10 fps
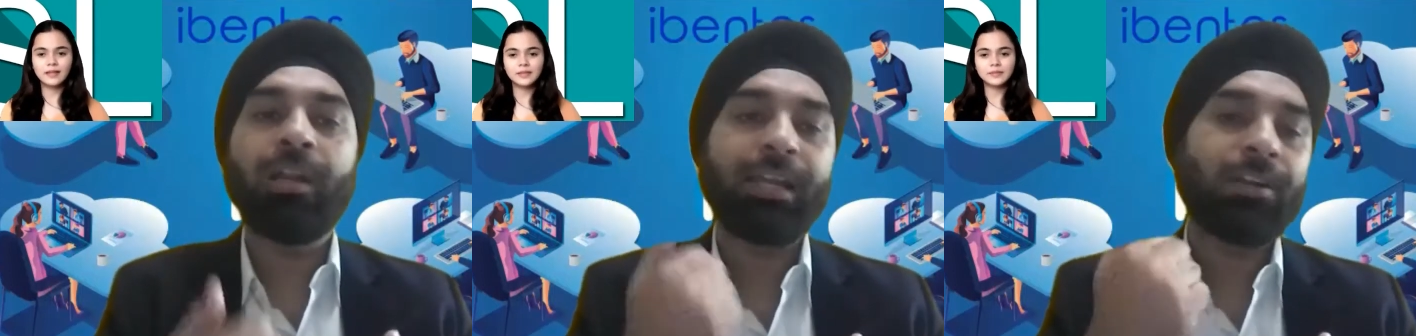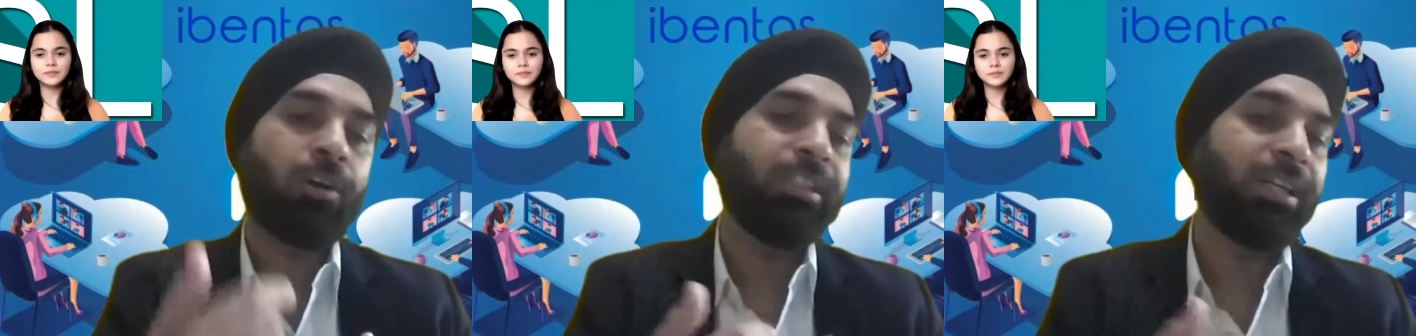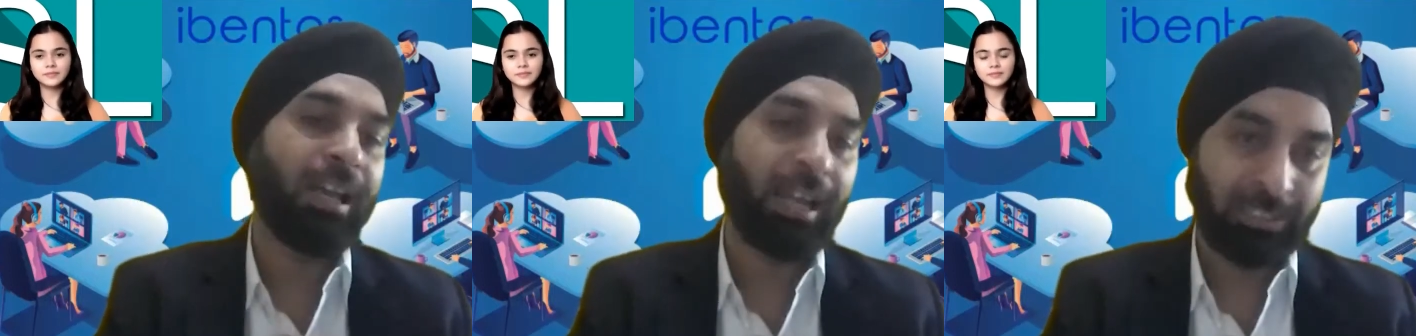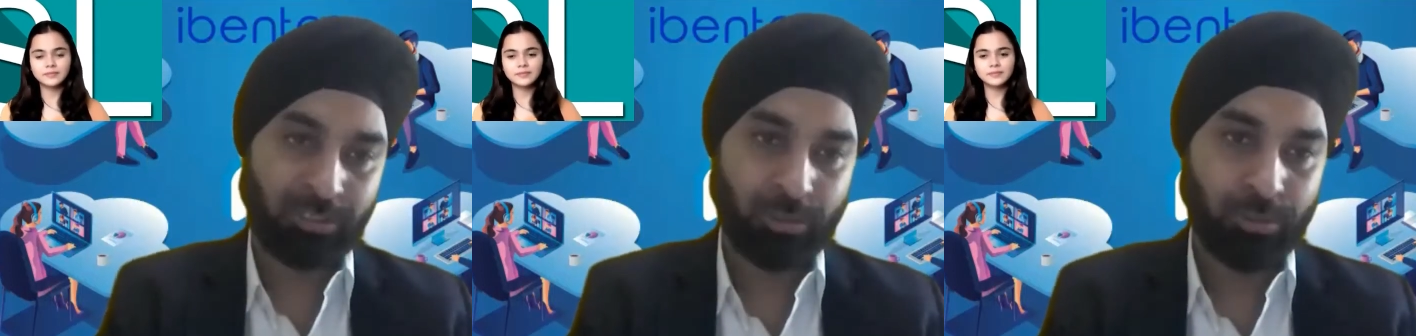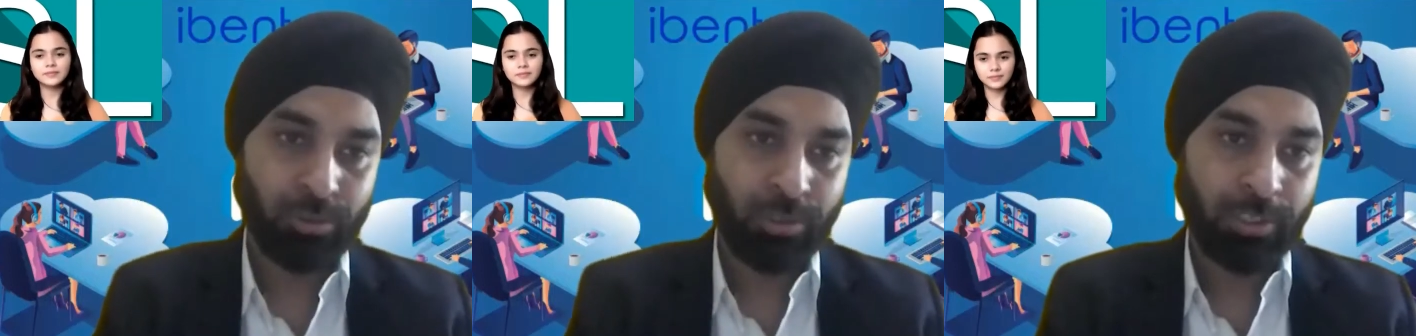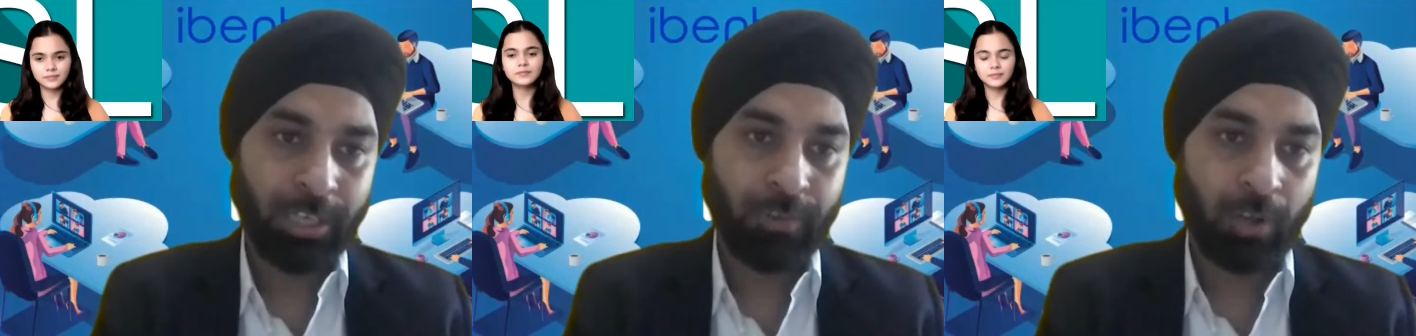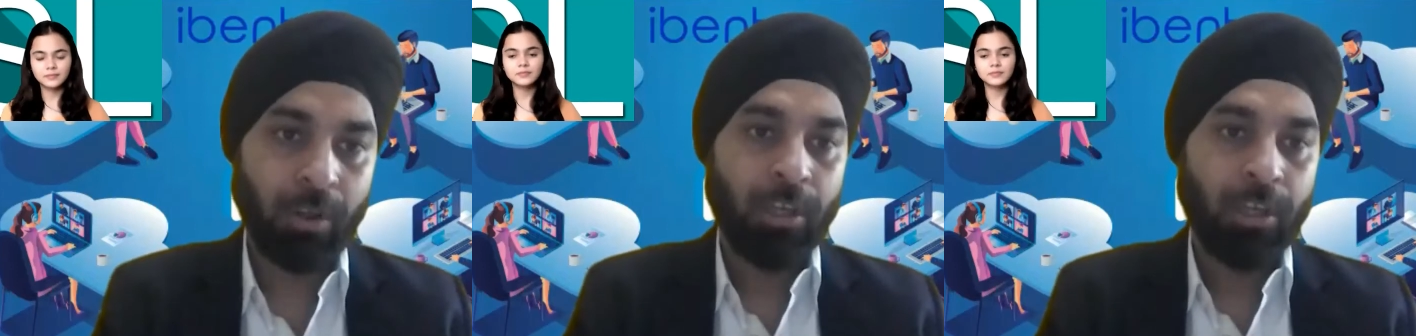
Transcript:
Speaker 1: a technology guy has to give now.